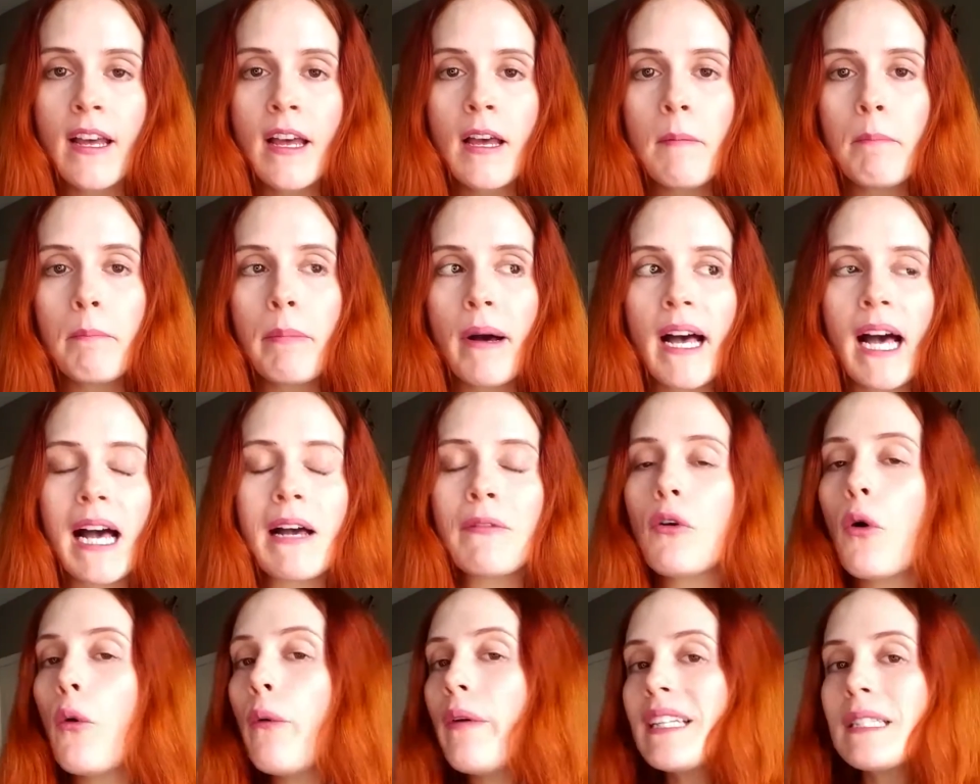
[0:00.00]
But
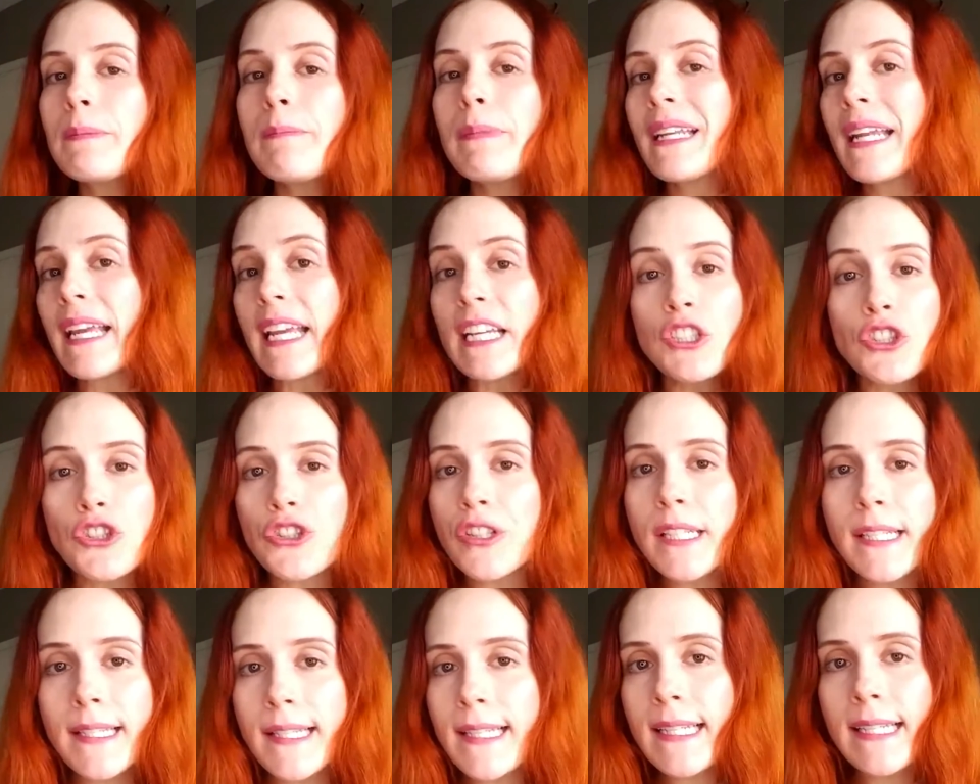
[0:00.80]
I've always been
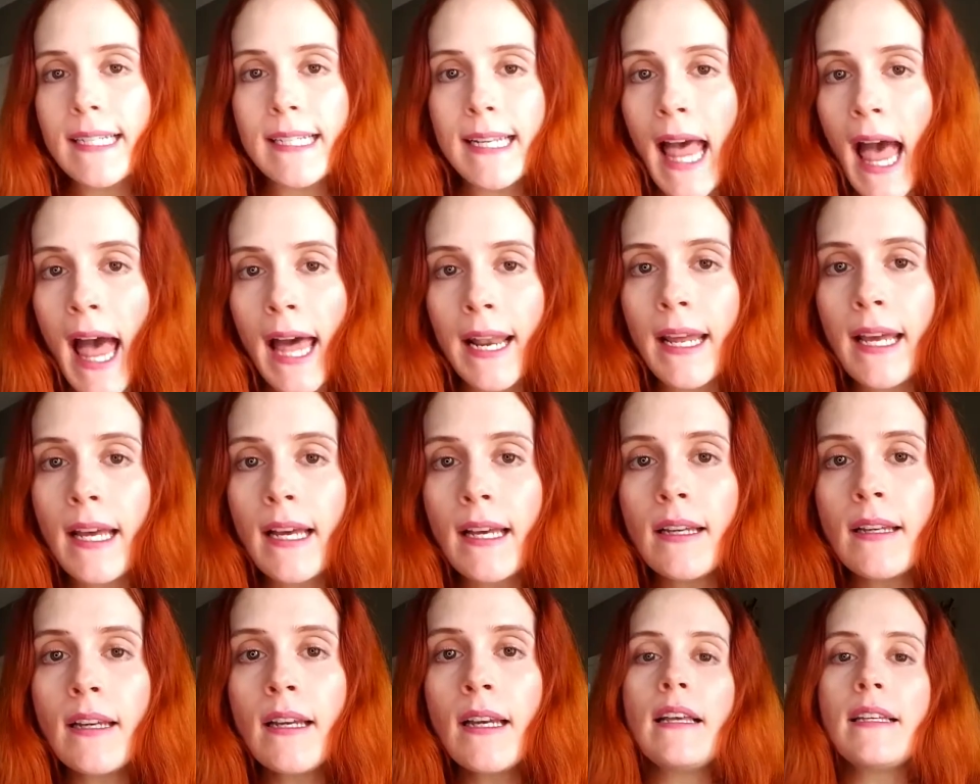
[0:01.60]
interested in
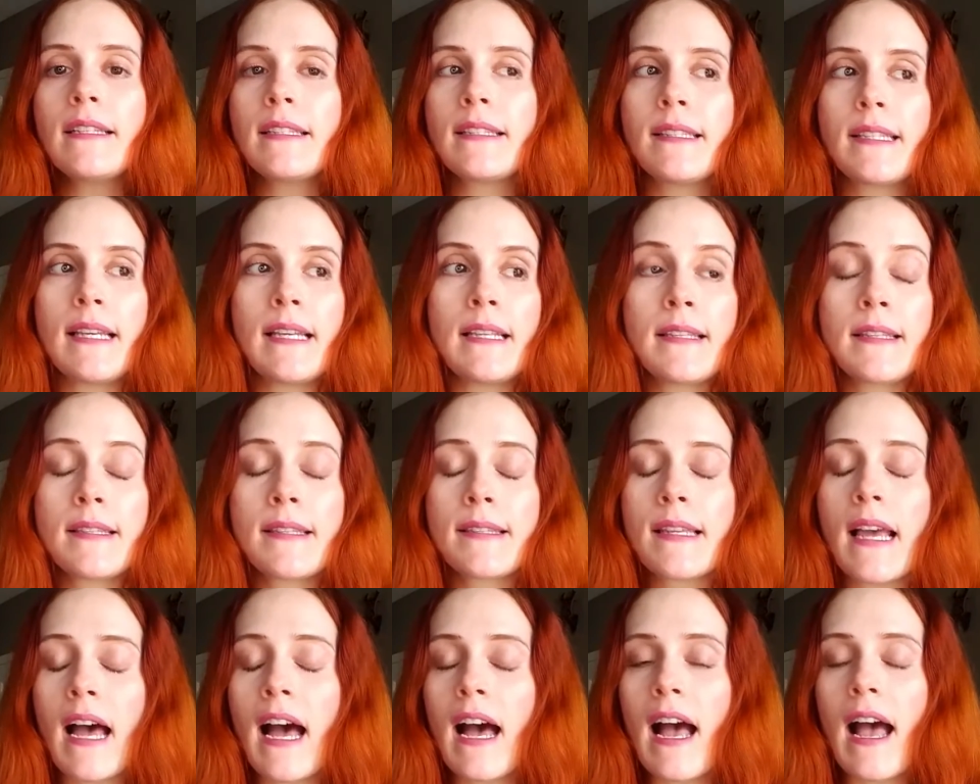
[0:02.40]
henna
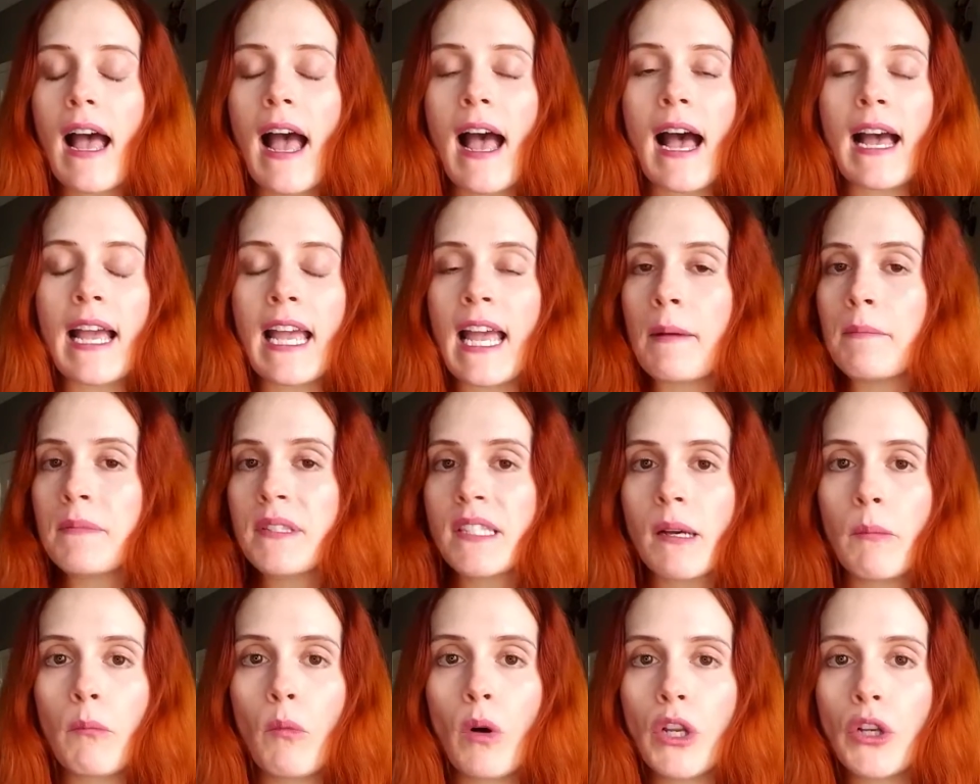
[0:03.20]
since I am
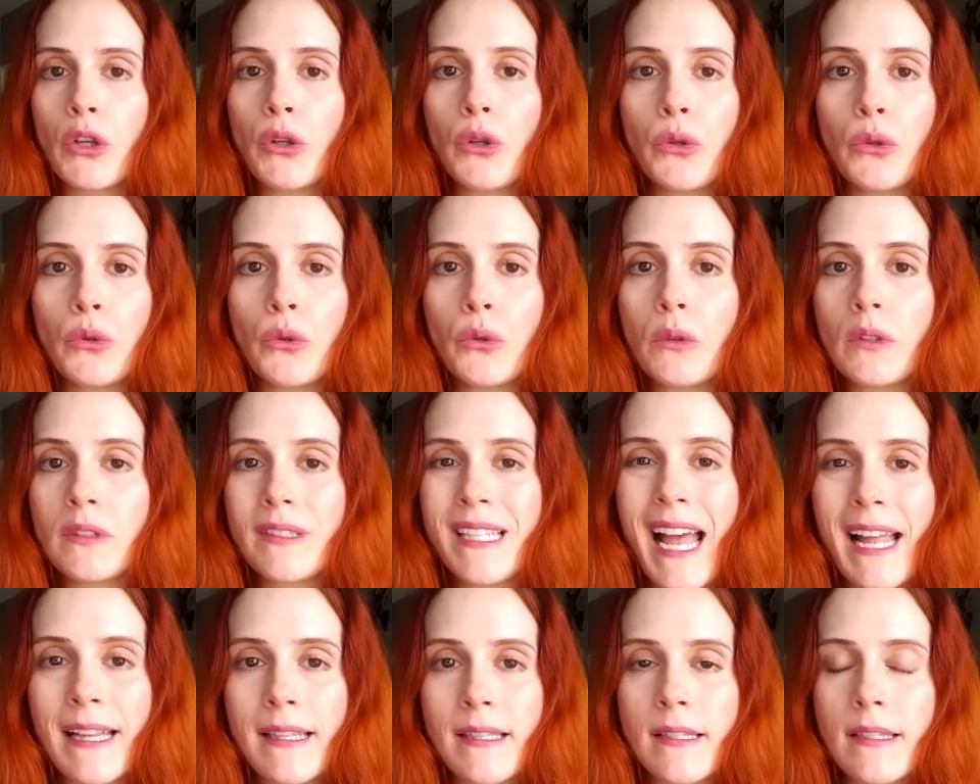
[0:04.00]
someone who
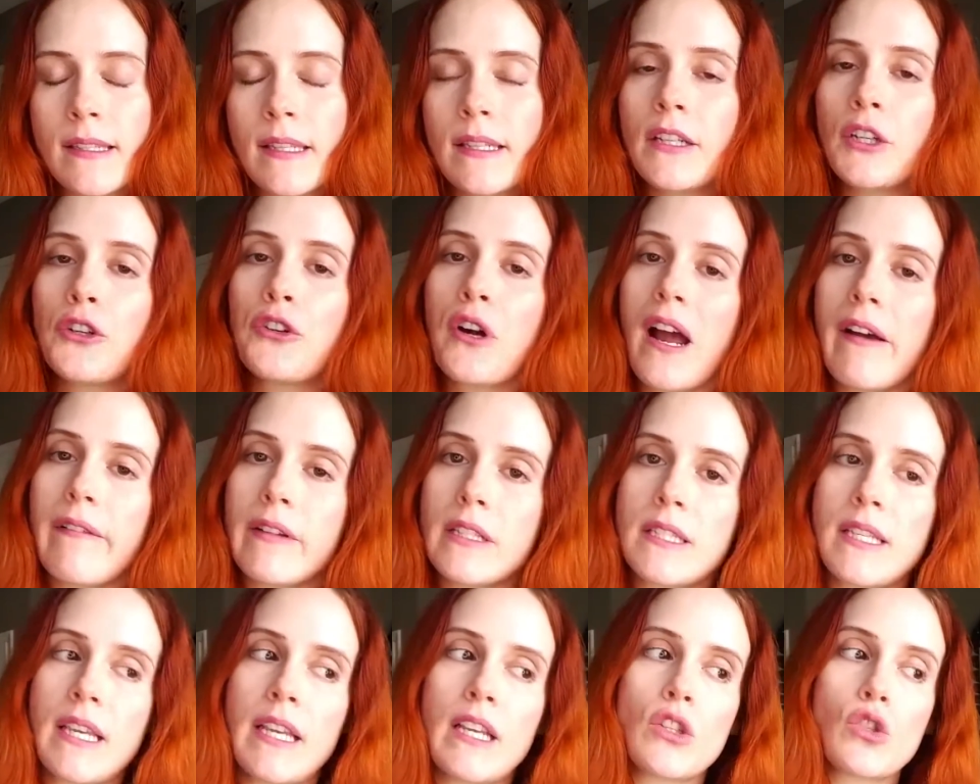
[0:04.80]
tends to
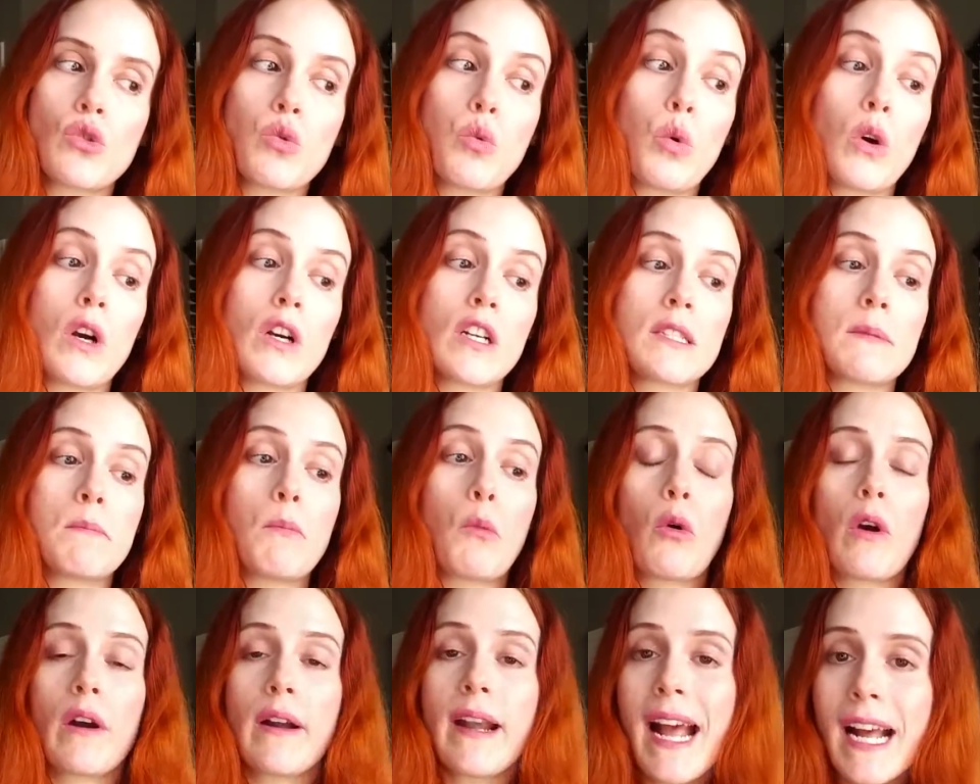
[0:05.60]
gravitate towards
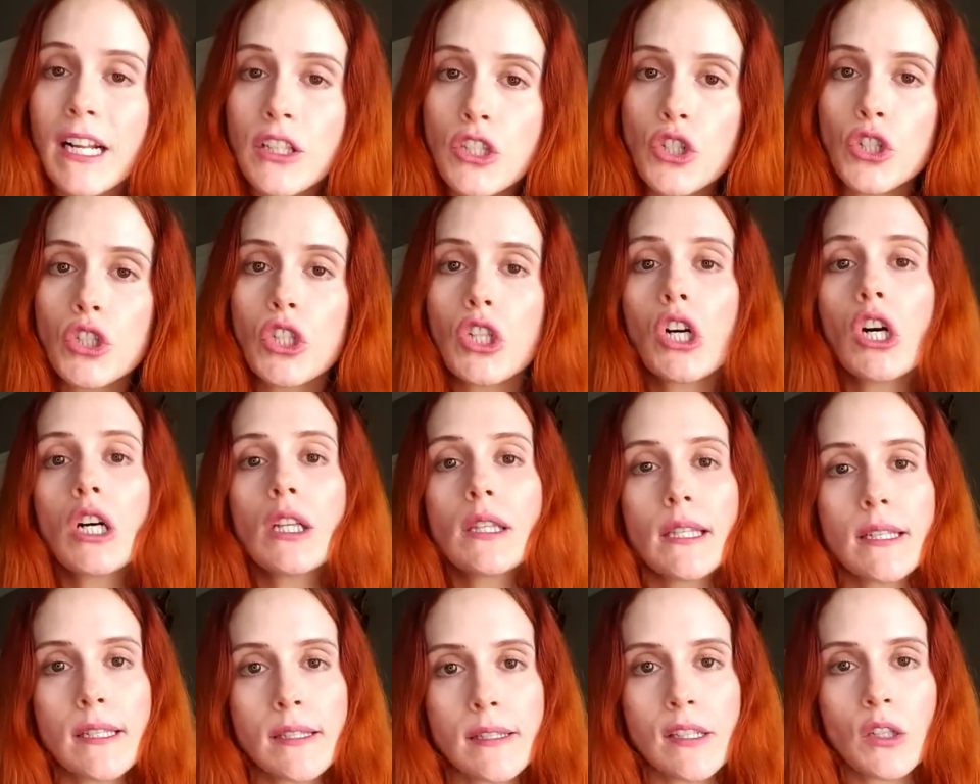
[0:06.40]
more natural,
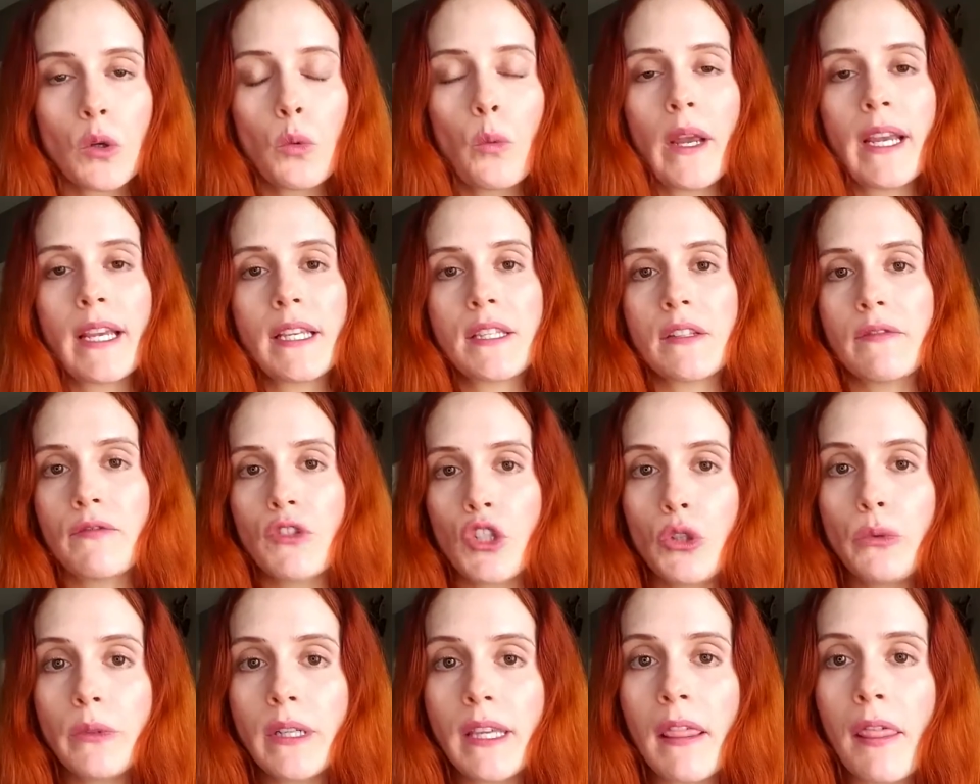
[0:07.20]
holistic ways of
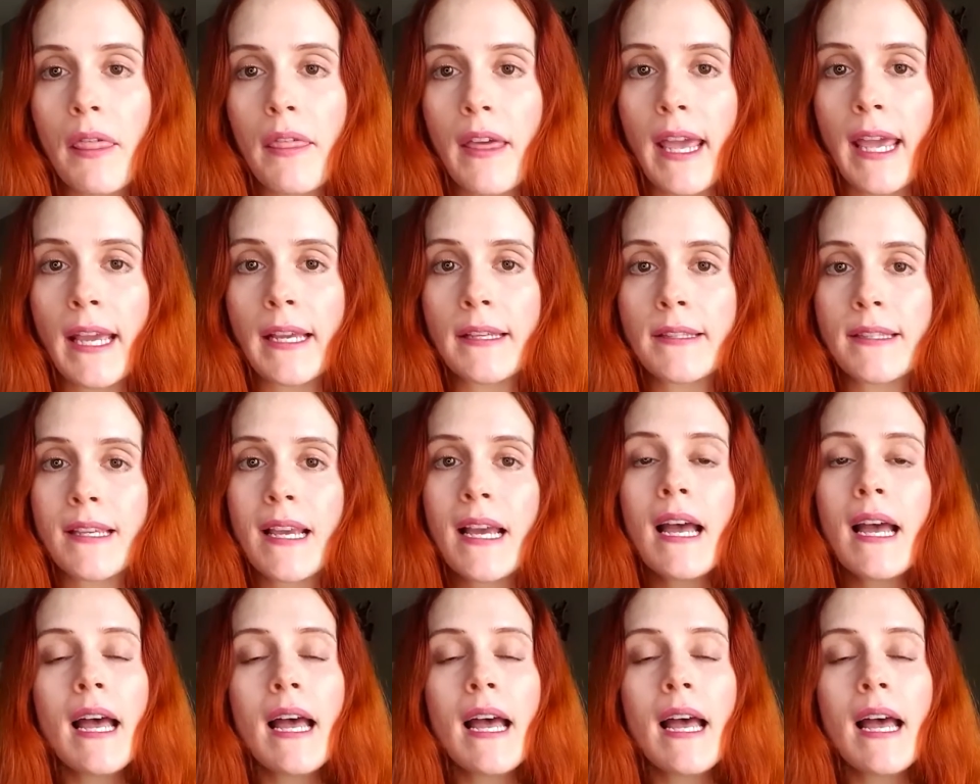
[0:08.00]
doing things.